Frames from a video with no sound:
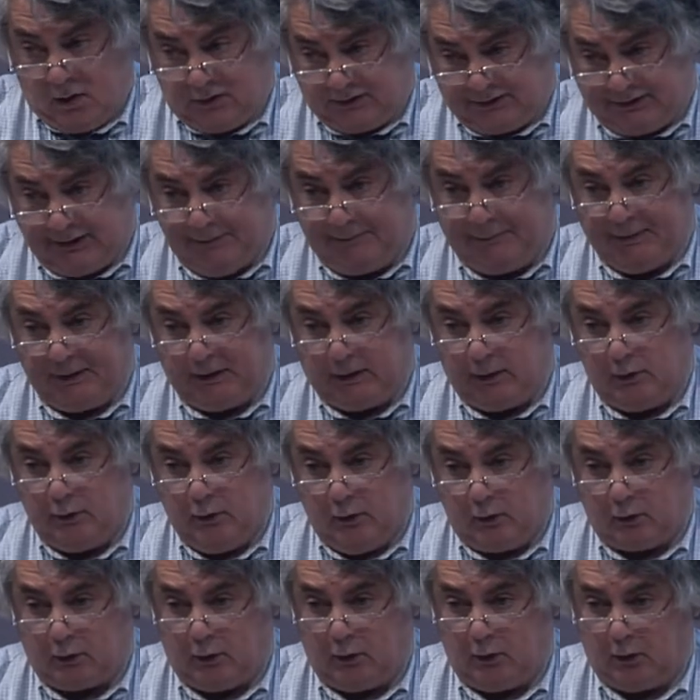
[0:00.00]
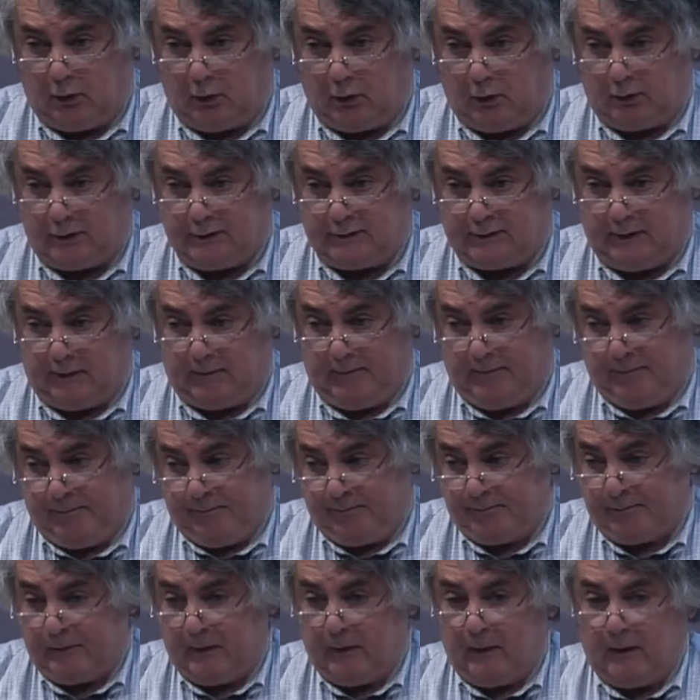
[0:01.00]
typically occurs
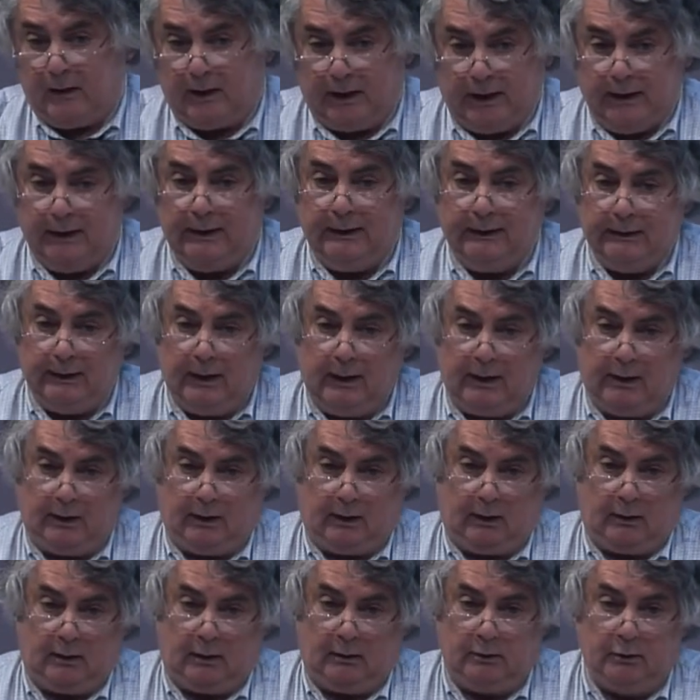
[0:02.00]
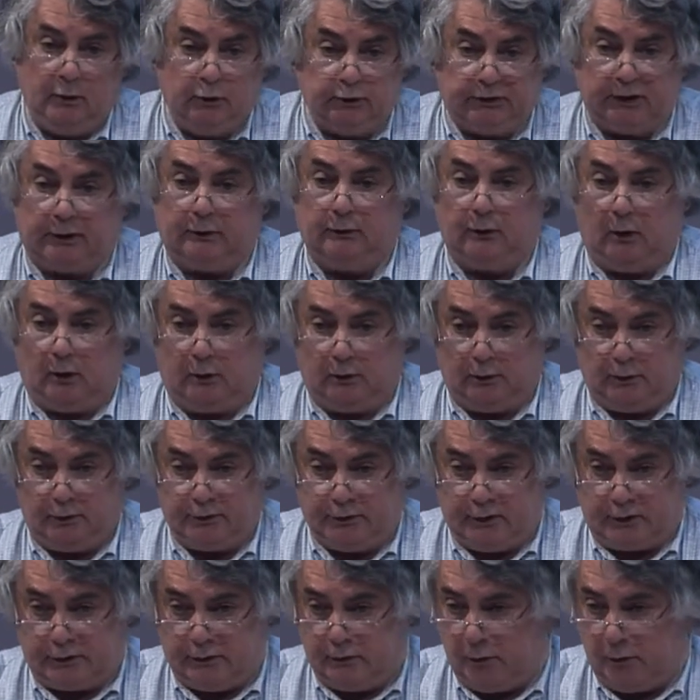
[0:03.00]
in new technologies,